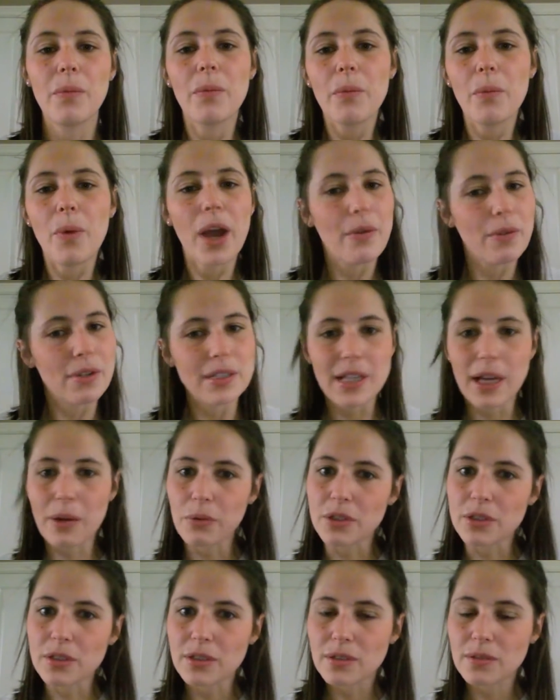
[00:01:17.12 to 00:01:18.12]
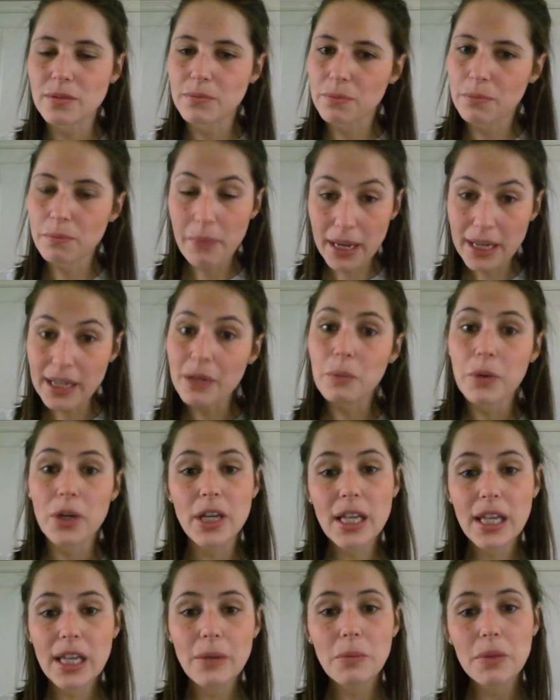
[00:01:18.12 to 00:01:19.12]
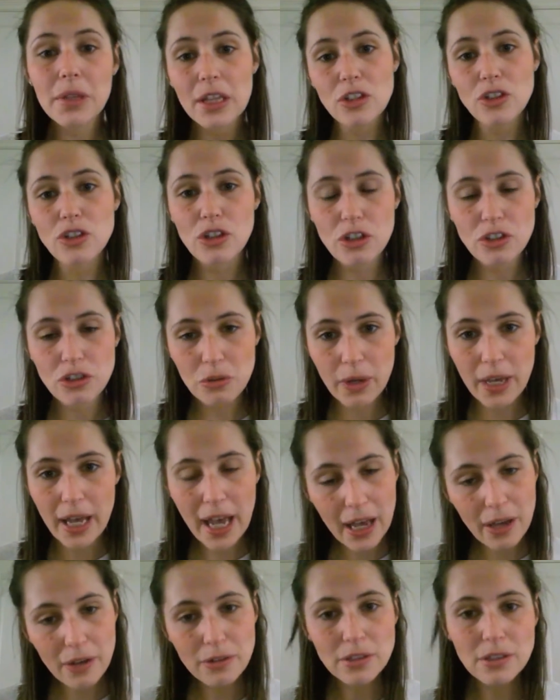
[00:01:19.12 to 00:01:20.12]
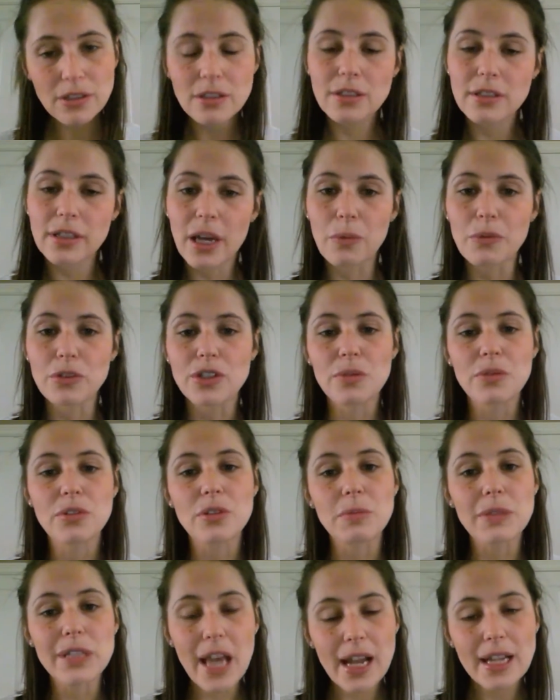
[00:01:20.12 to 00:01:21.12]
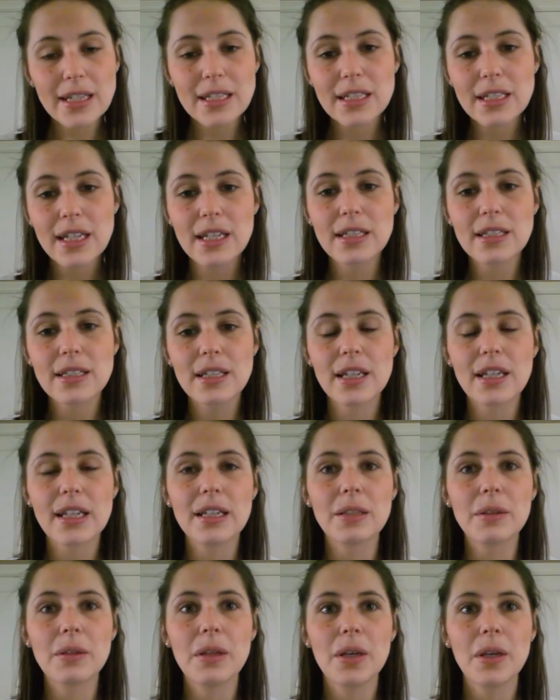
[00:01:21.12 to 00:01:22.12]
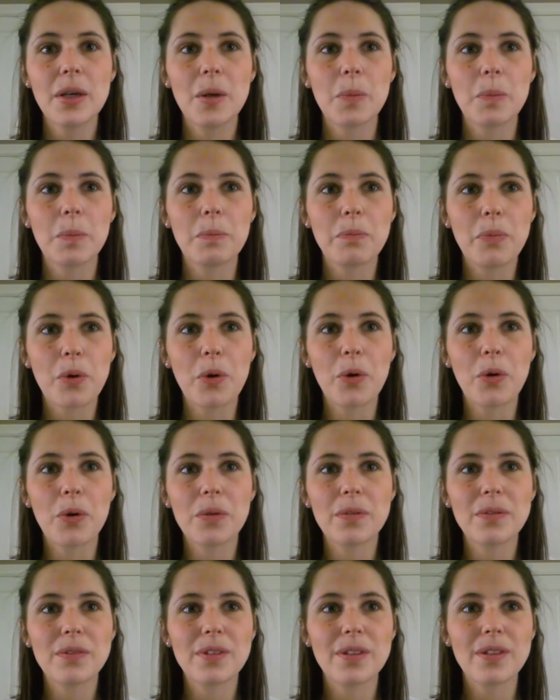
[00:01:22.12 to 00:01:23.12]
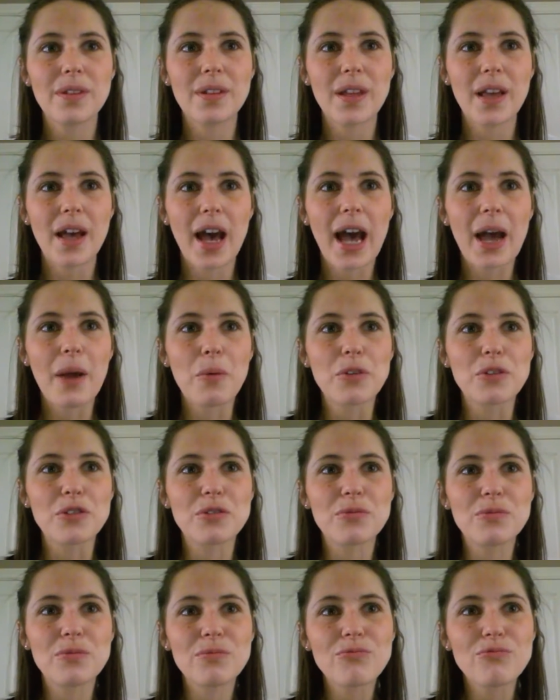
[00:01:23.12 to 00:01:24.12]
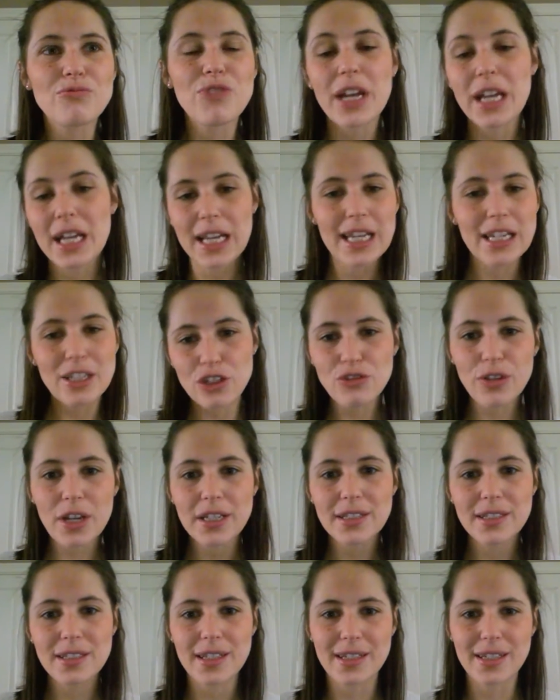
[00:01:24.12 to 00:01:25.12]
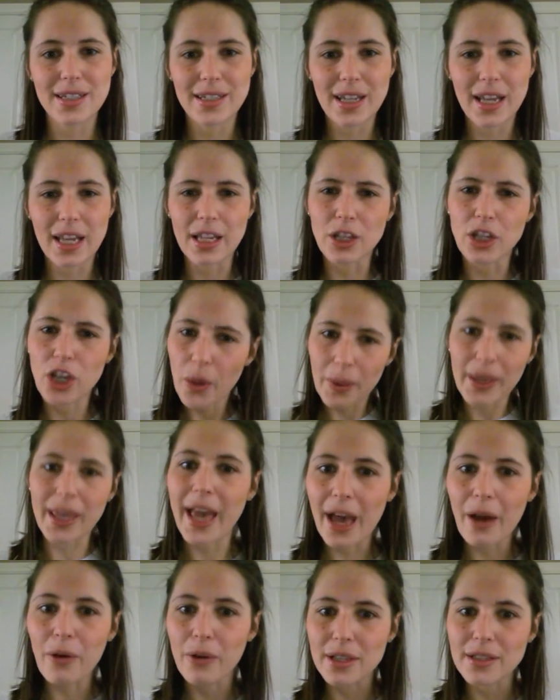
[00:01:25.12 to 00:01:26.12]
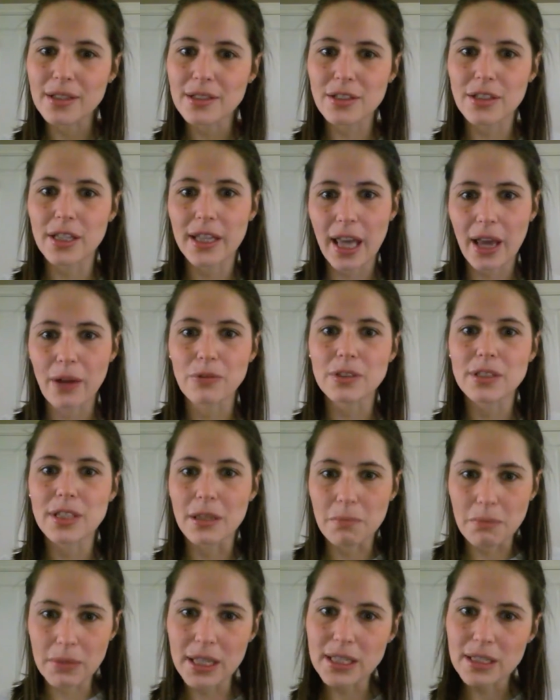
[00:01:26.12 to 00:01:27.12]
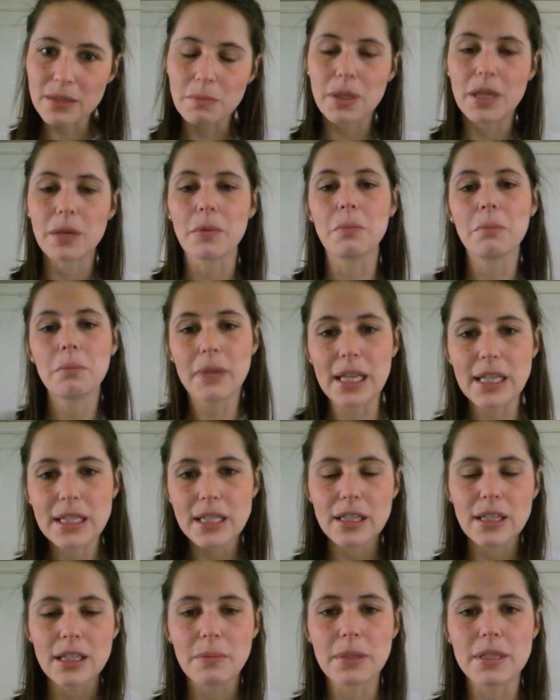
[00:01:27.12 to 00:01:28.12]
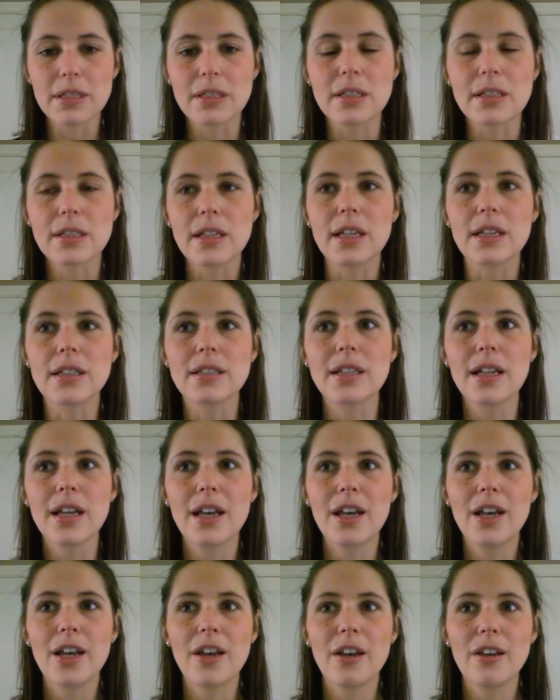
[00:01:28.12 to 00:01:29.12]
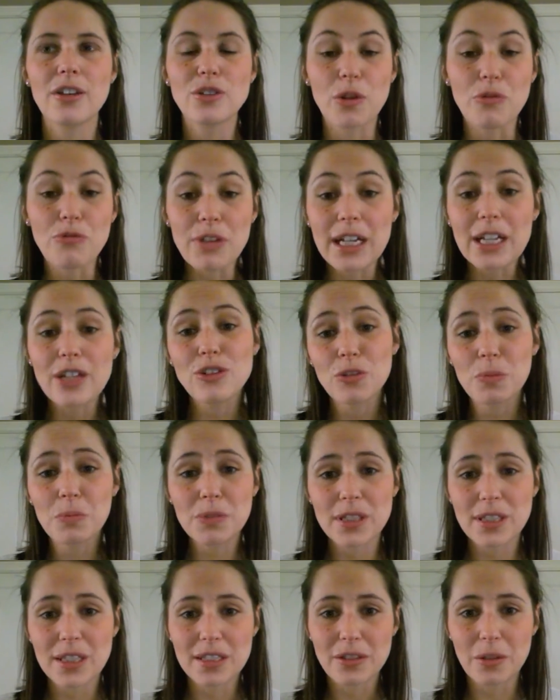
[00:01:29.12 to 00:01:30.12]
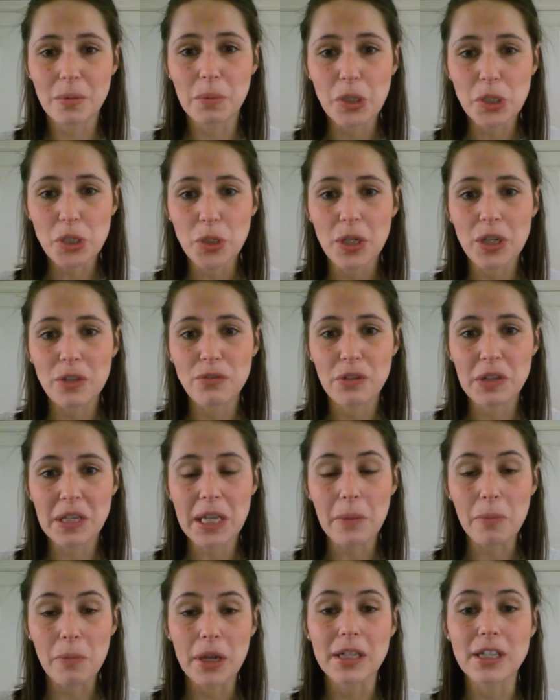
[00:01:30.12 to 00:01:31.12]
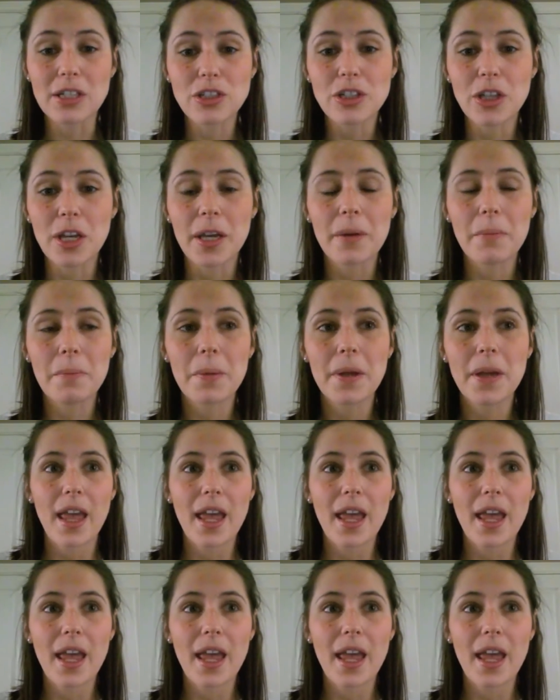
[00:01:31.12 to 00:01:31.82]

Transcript: Whereas I was mainly working within Church Warehouse, I was doing some taxi testing, but I was really interested in going out into the county and meeting people, meeting the businesses. So I really jumped to this opportunity for the apprenticeship.